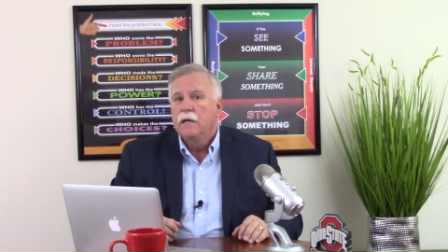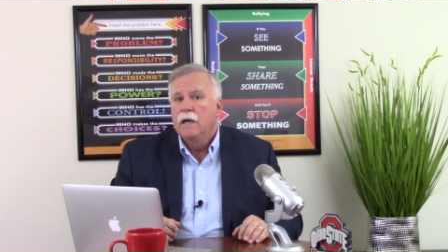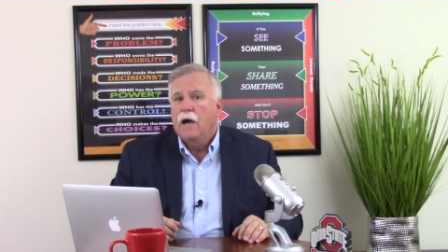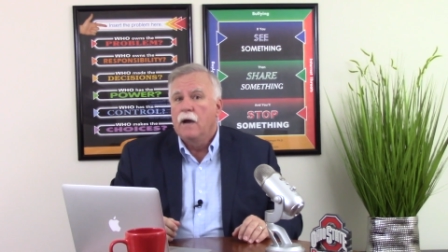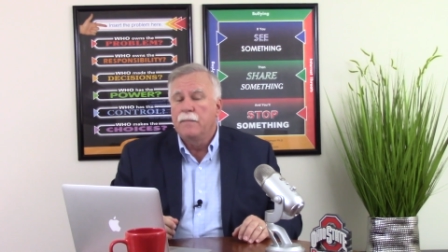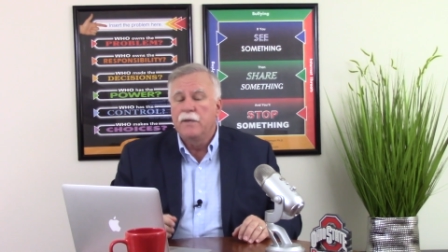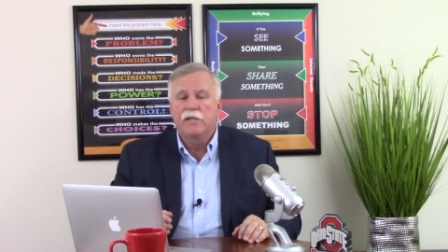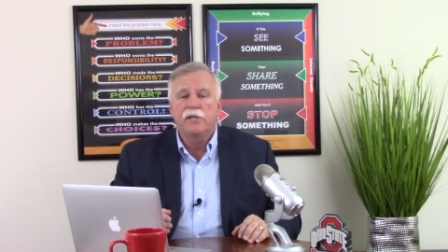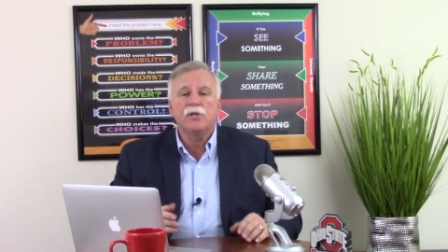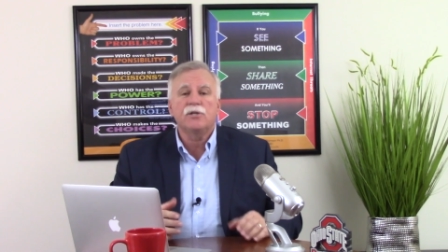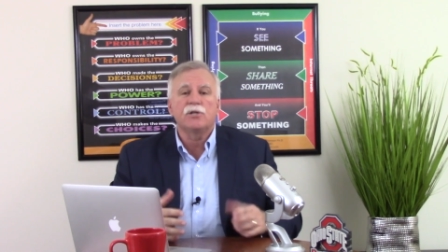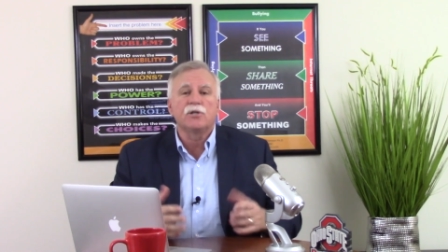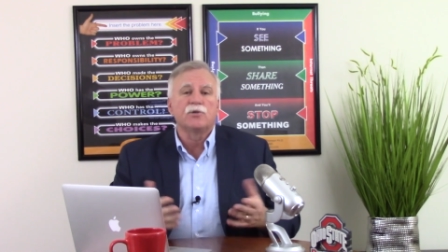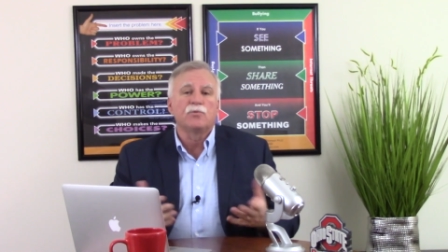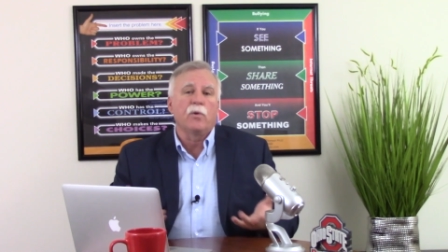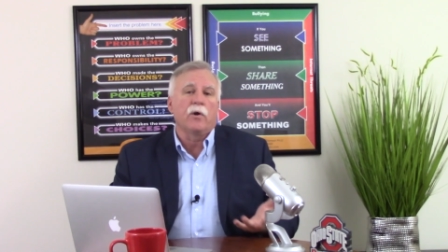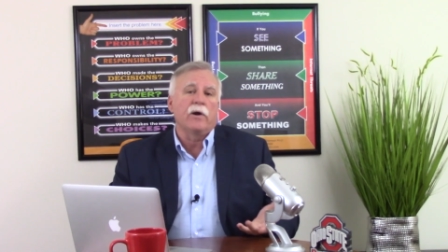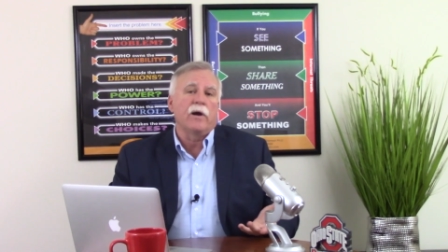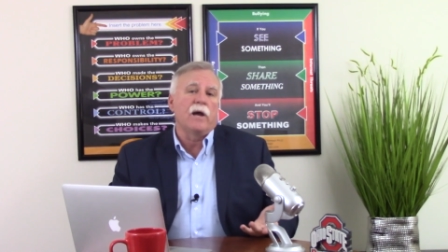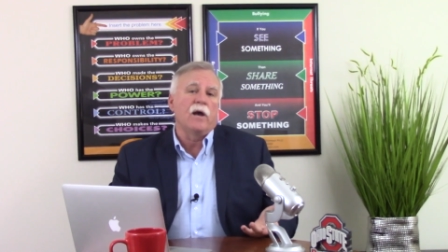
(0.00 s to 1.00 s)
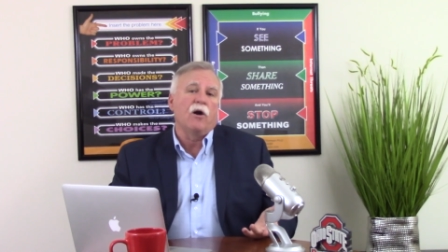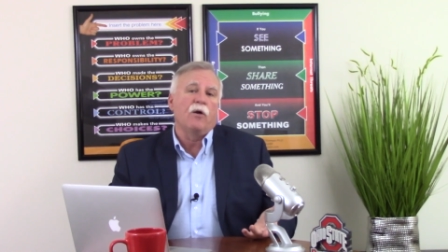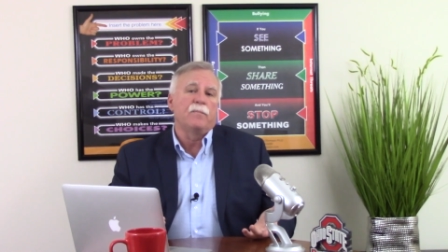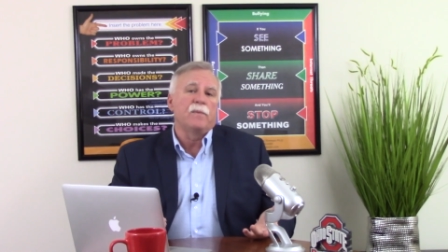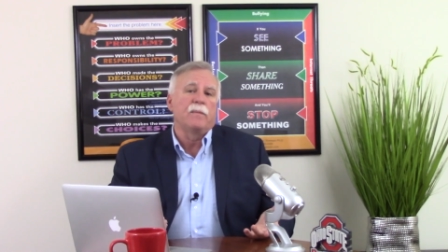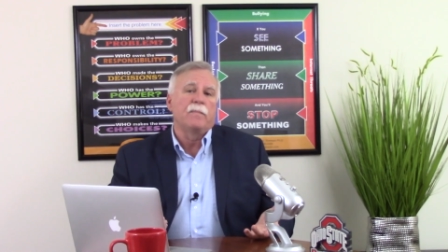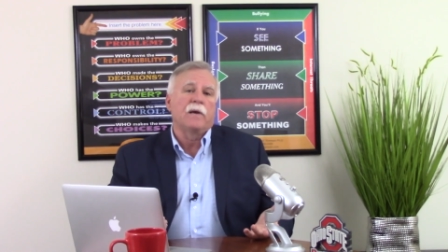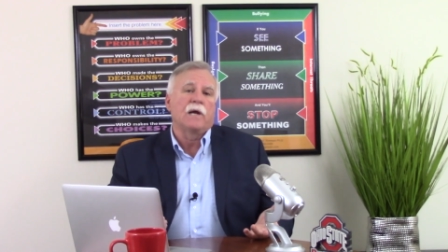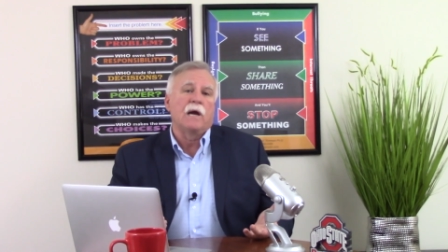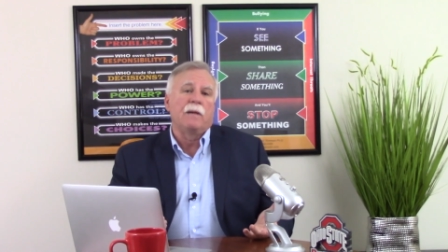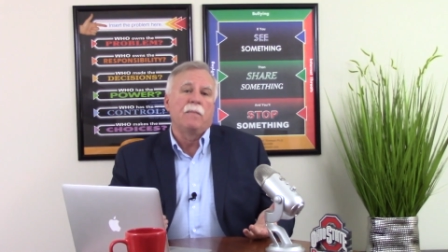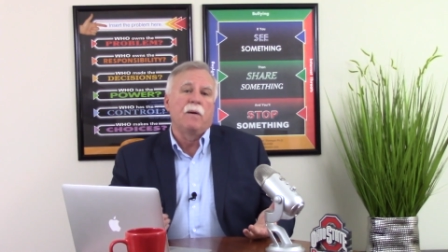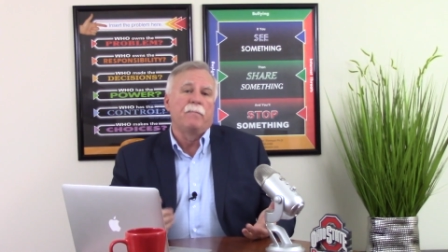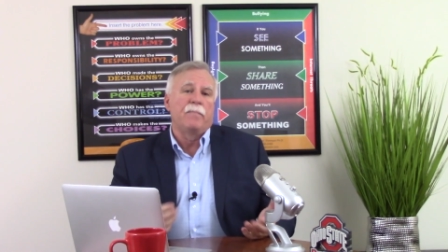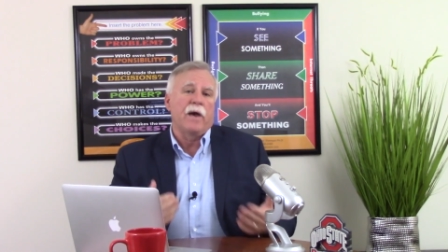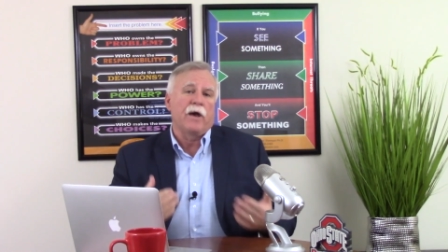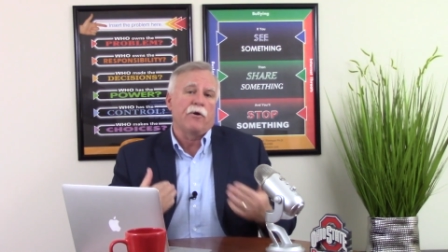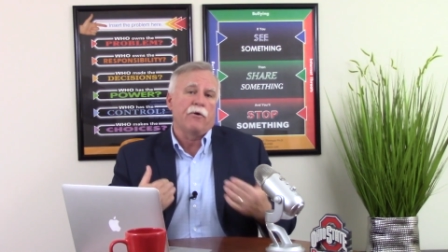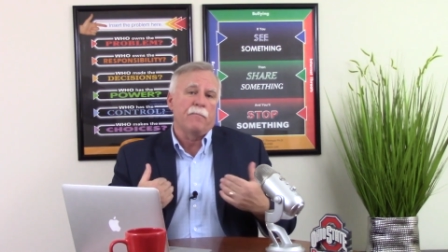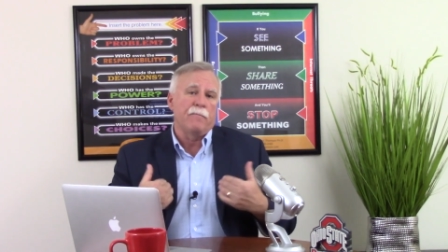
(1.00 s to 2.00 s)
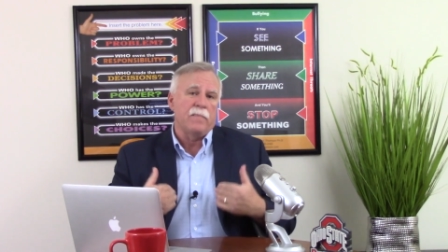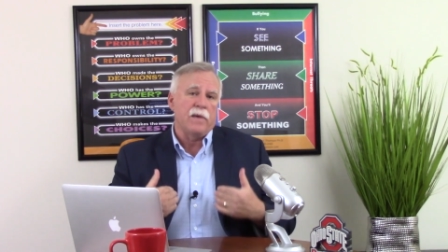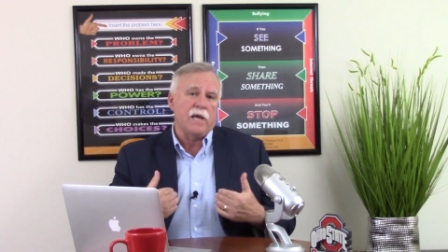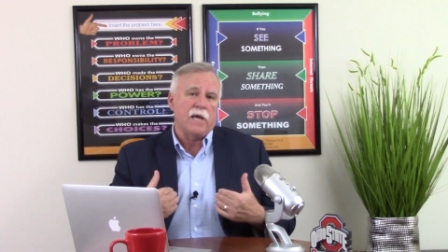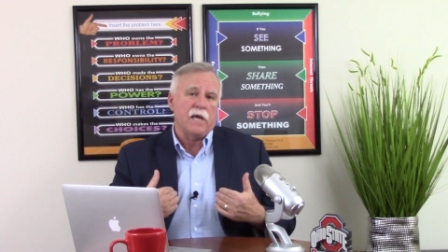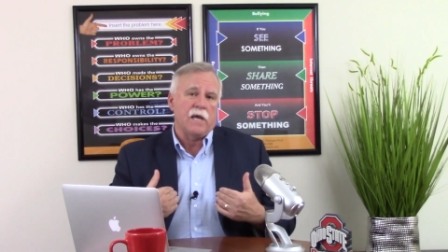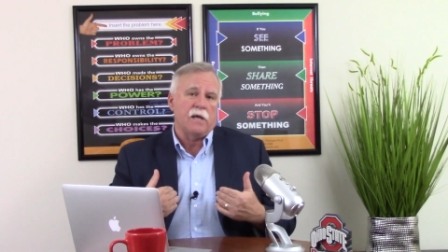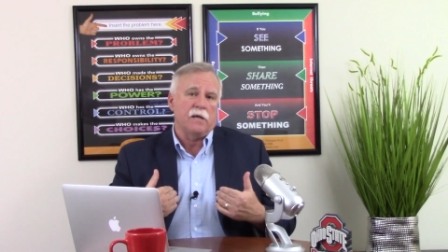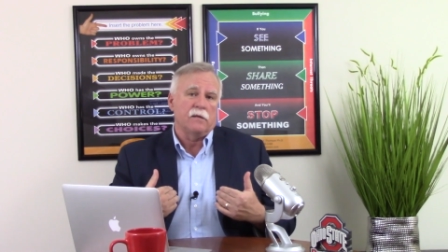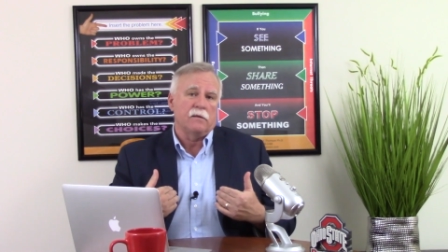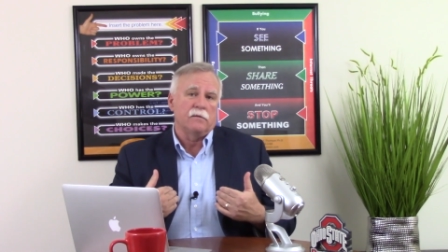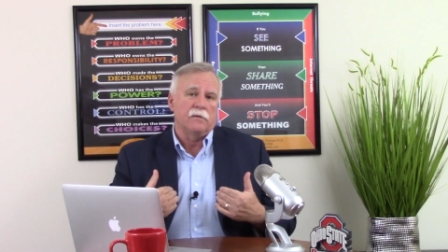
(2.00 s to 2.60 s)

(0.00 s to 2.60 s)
I mean, this is where I help you become a better me.